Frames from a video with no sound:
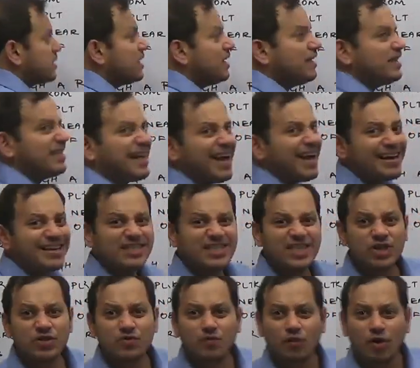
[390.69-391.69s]
the
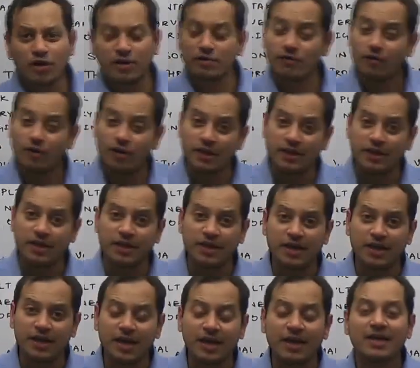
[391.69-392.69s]
largest waterfall in
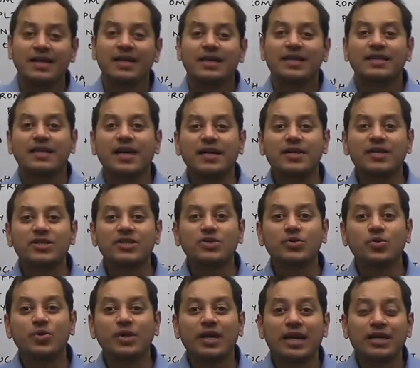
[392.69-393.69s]
India that is
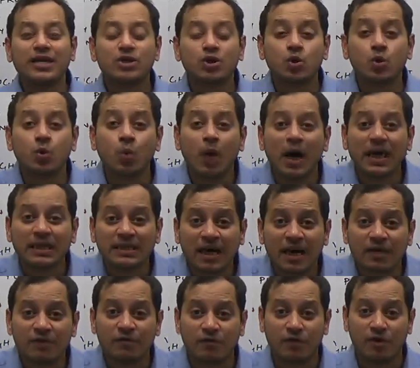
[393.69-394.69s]
known as
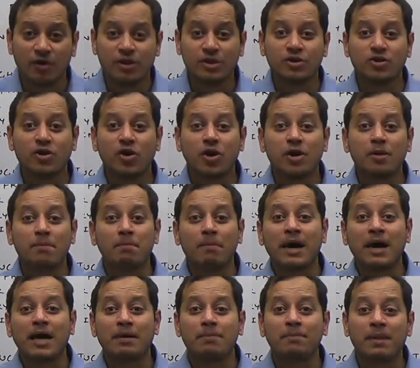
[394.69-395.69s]
Dhuadhar Falls or
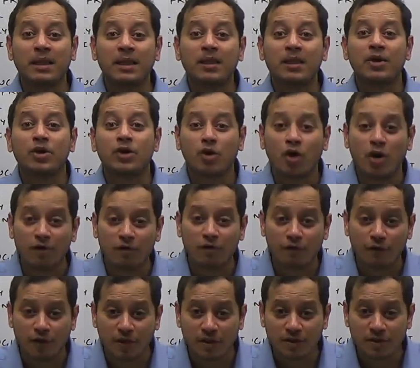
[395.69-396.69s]
Marble Rock
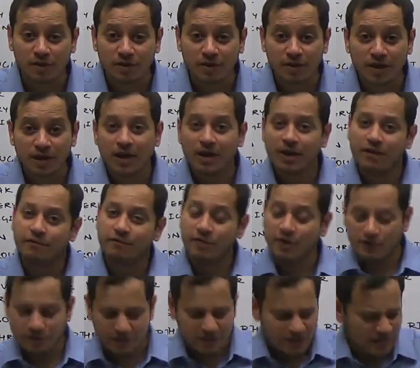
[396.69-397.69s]
Falls. If you
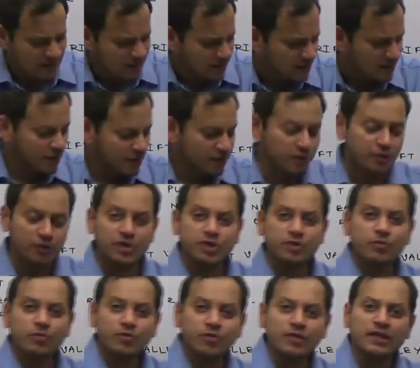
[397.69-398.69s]
have seen the Sarfarosh
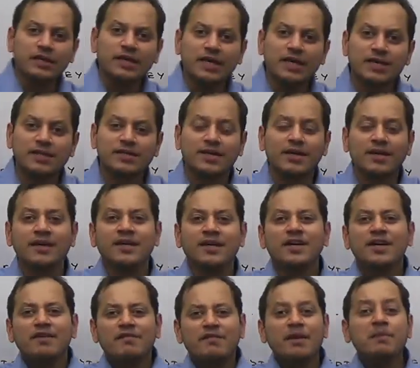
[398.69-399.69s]
movie, there is a
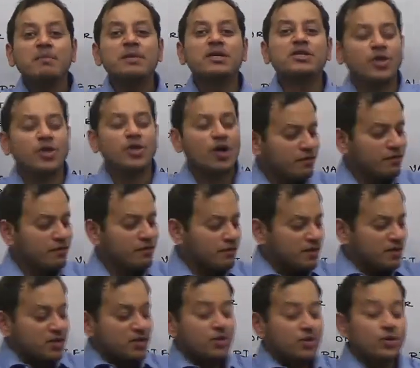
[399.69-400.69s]
famous song
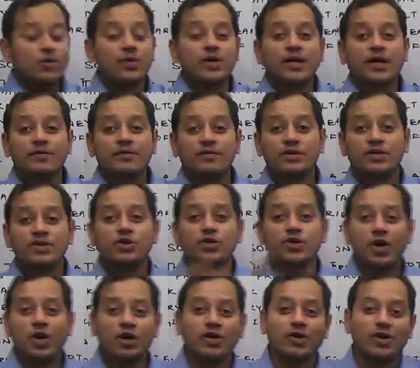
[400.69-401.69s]
which is located, which is
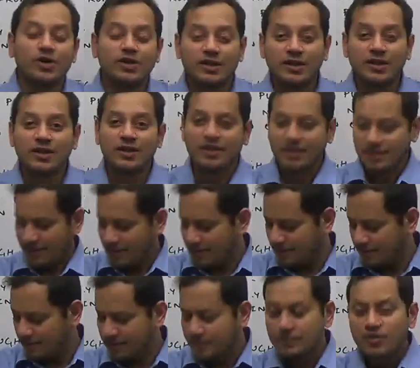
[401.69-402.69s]
shot on the,
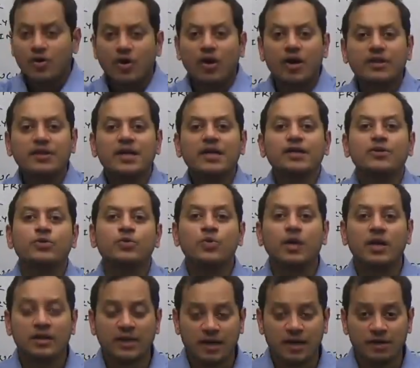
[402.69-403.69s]
on that
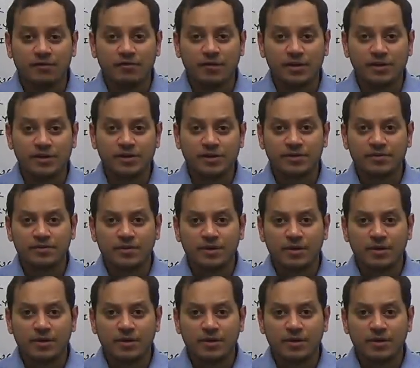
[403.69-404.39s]
Dhuadhar Falls.